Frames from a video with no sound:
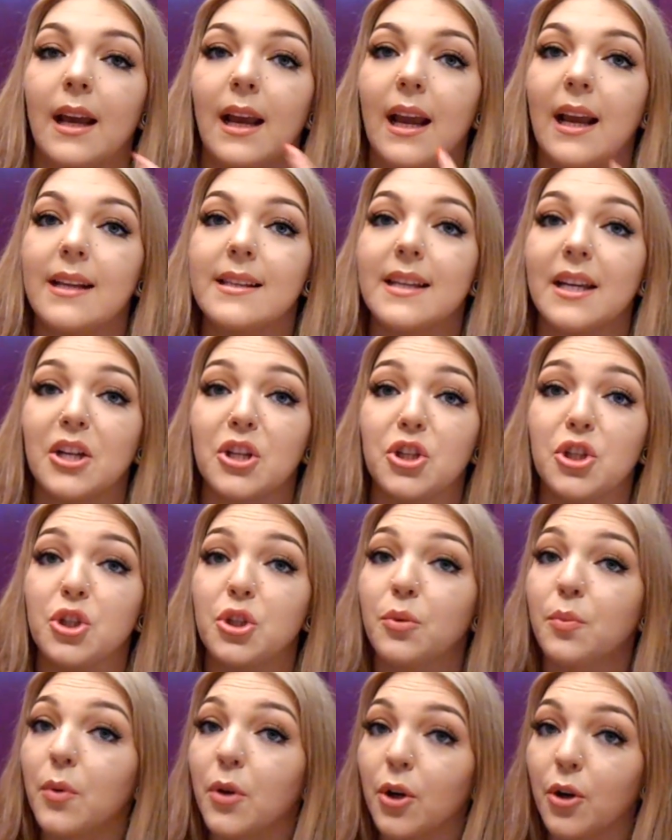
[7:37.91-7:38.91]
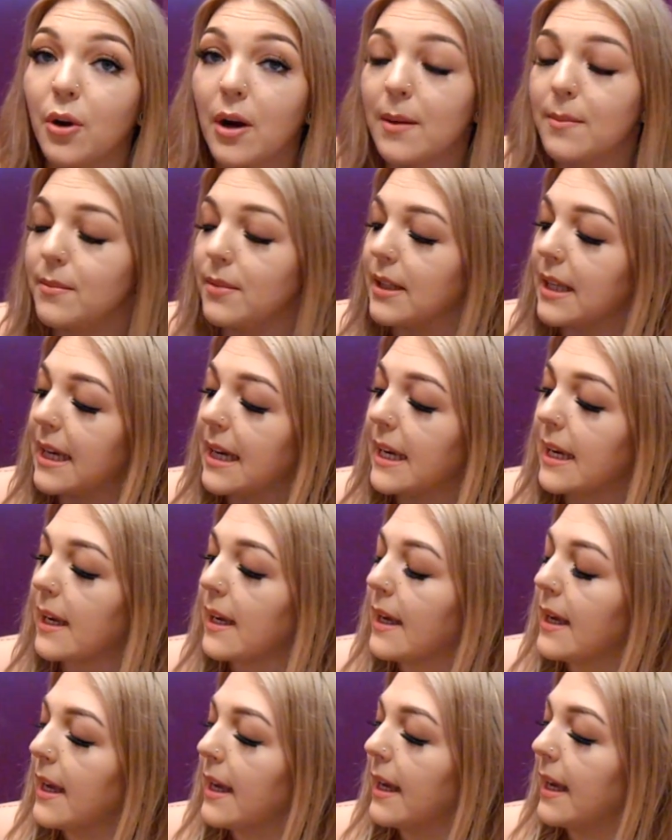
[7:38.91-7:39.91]
It's like super
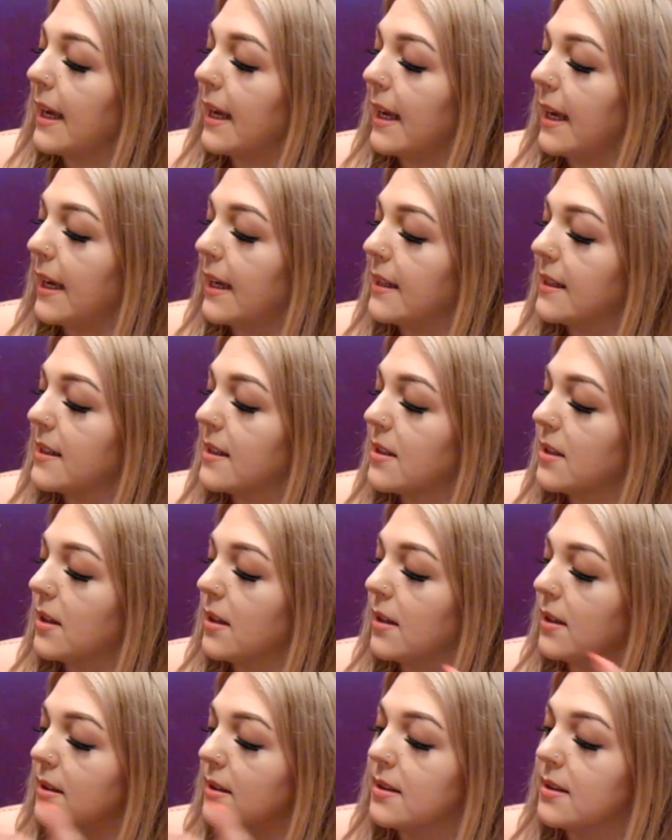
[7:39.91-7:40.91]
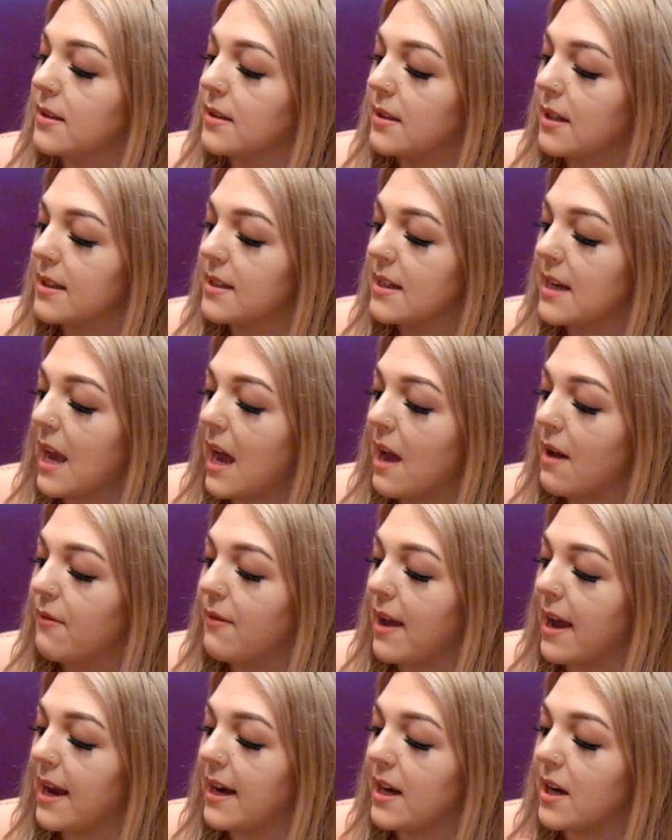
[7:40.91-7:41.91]
crumbly. It doesn't have
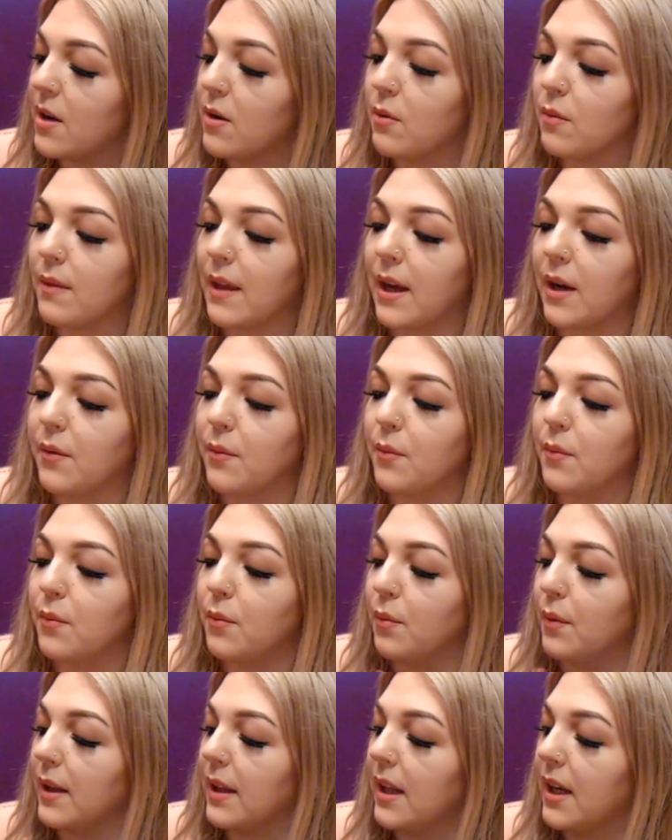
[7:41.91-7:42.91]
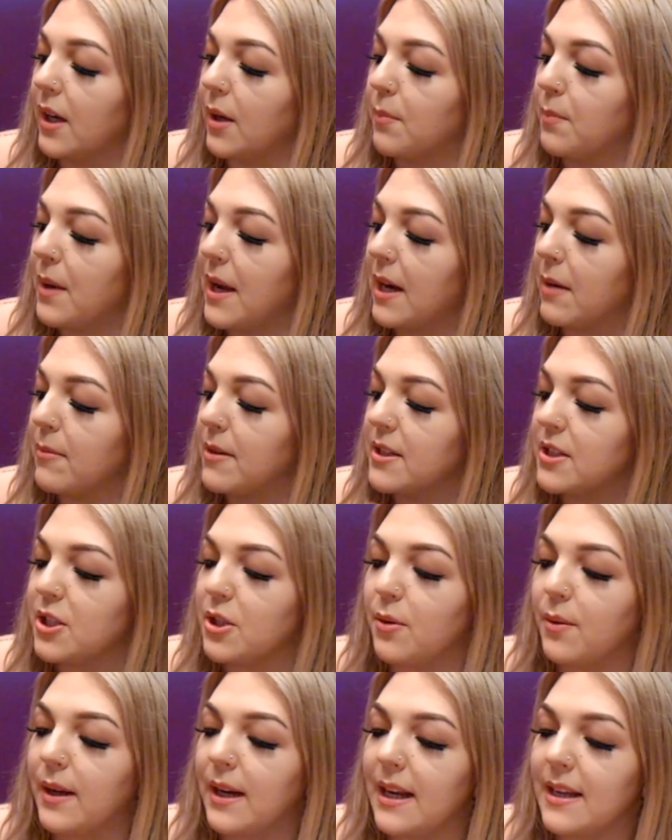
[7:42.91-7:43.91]
any like really good pigment
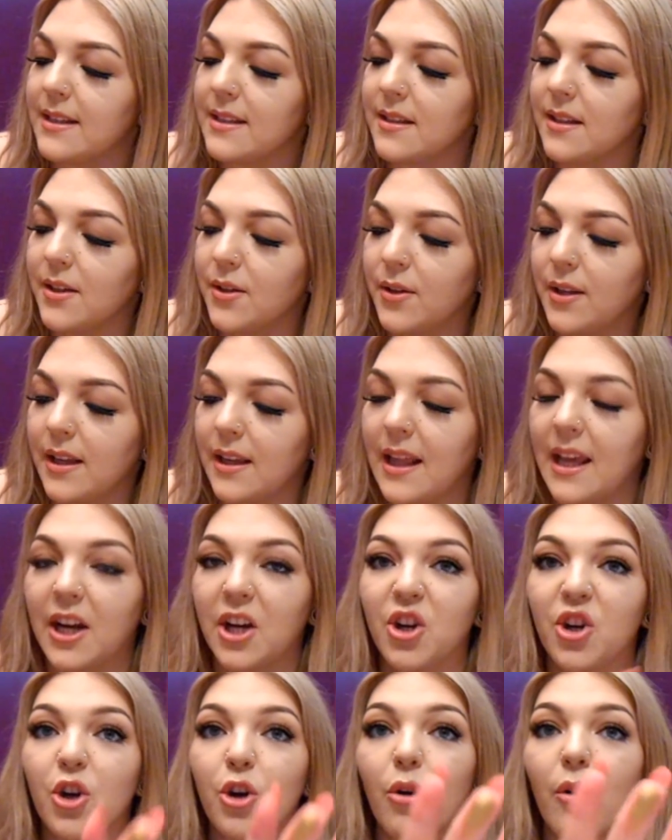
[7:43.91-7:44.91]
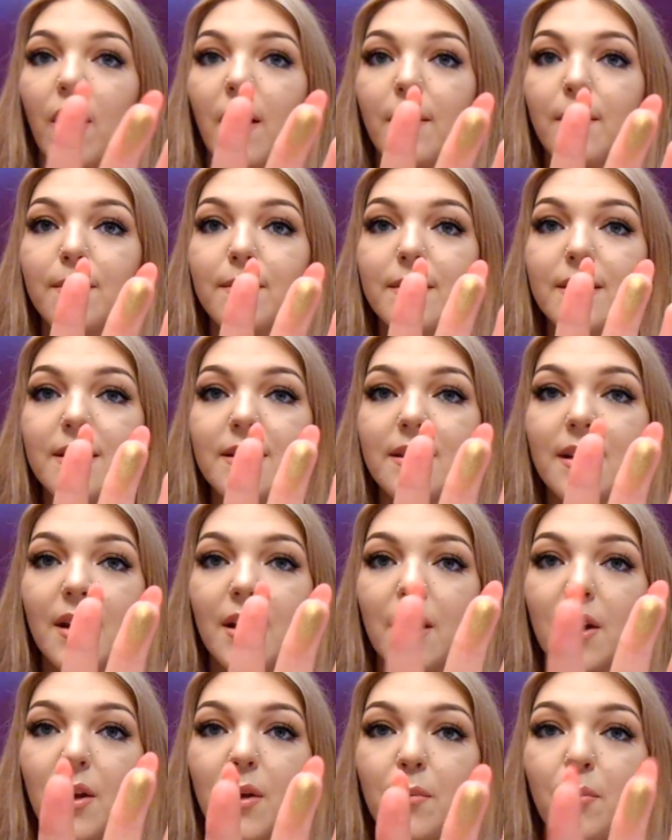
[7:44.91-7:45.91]
to it. It's literally like crumbs
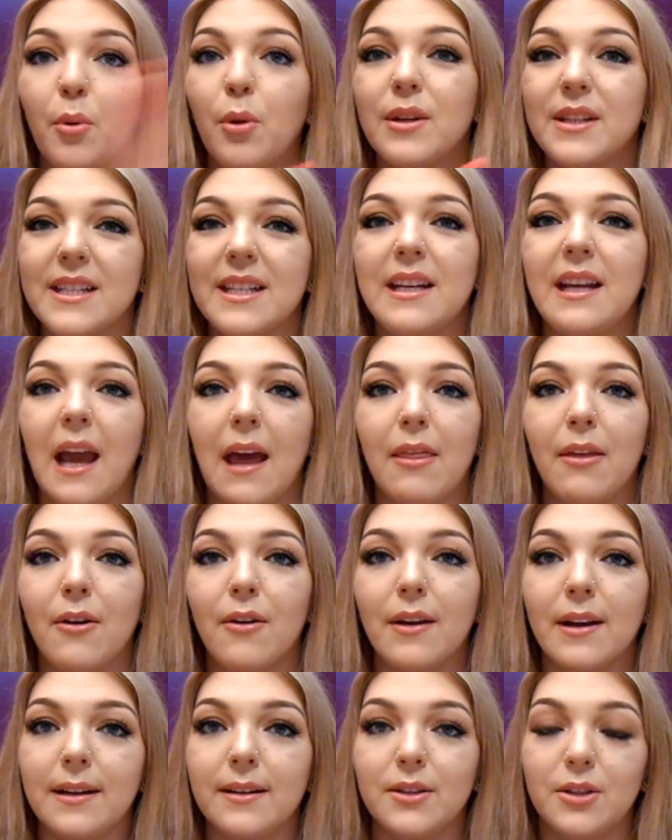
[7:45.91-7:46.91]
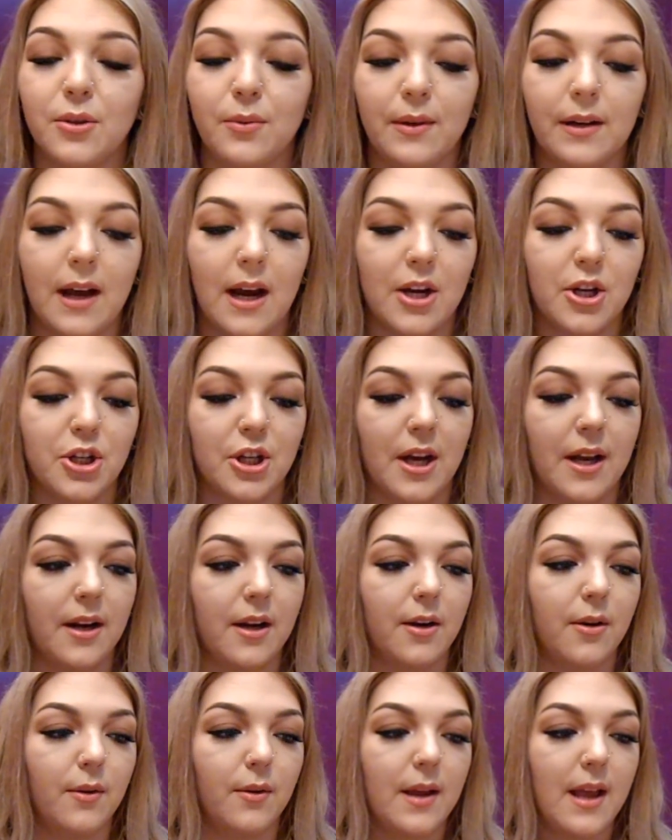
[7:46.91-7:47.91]
put together into an
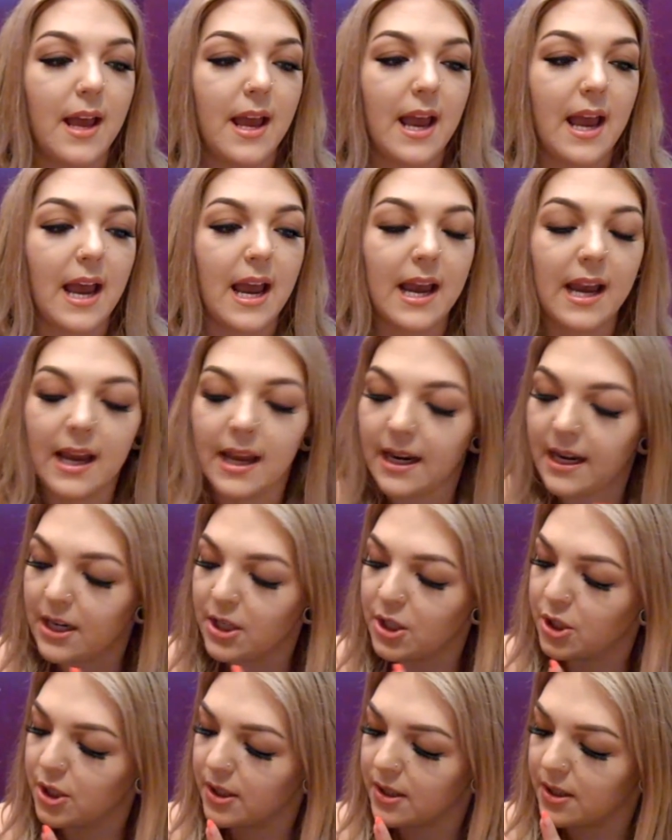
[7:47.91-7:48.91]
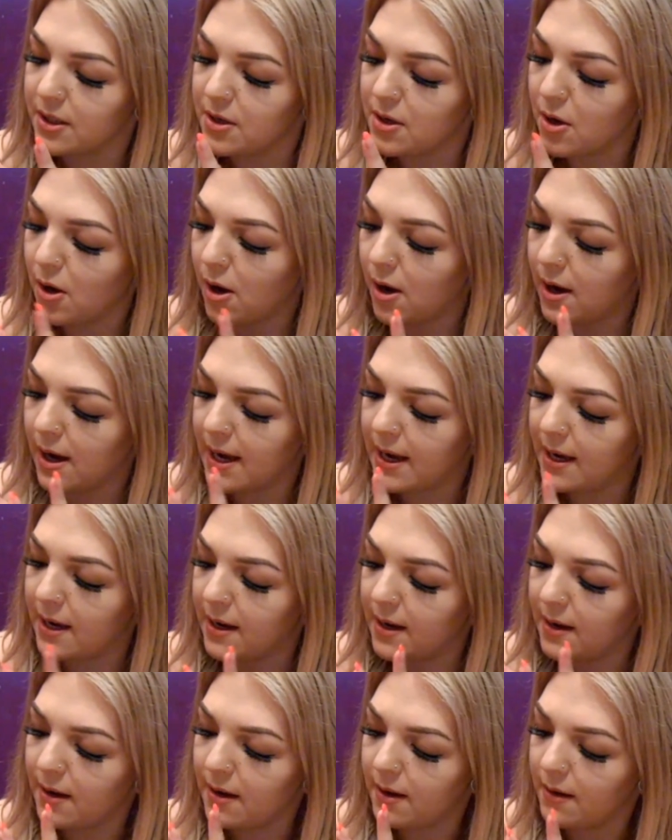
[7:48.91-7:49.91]
eyeshadow. And it's just not
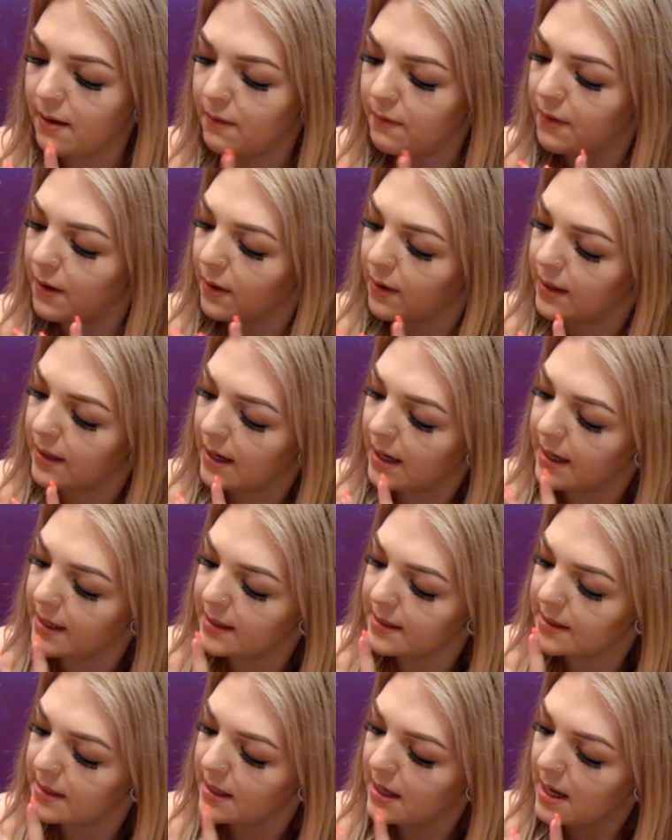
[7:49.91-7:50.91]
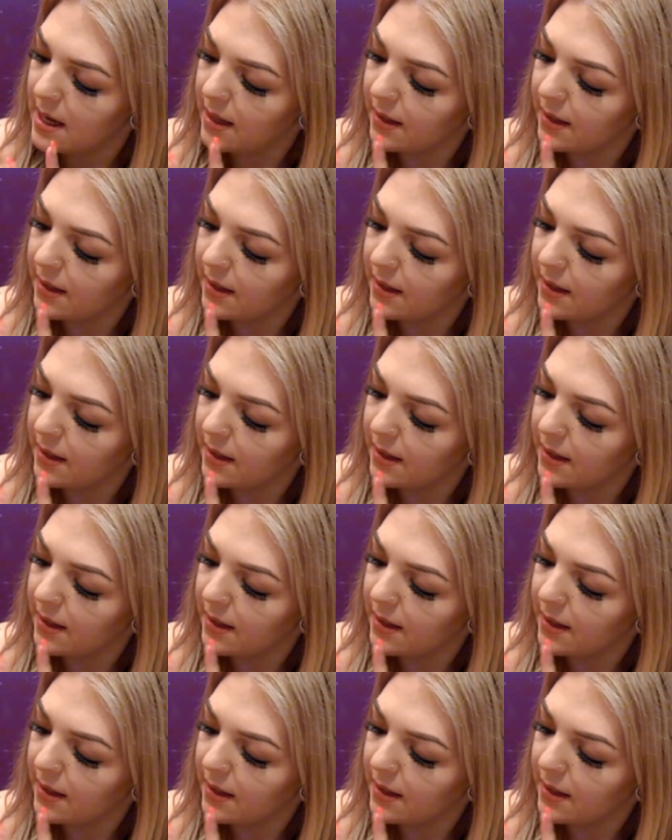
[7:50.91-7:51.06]
very nice.